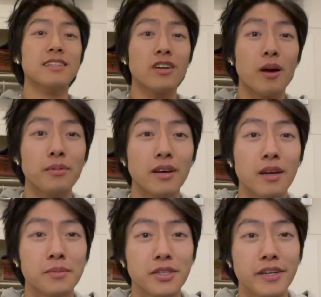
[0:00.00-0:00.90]
to hop on the
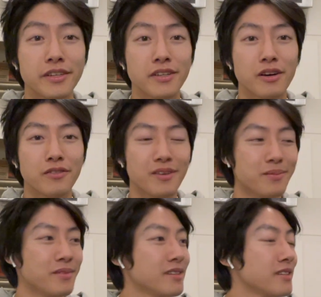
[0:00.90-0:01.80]
hype train, you know,
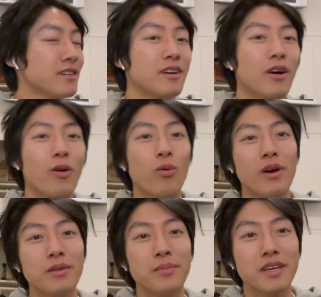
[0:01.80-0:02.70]
from
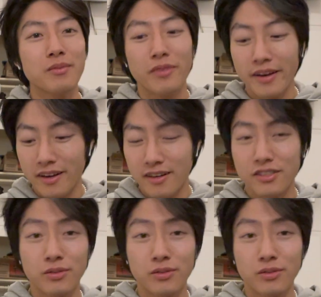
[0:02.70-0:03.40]
one meme right here to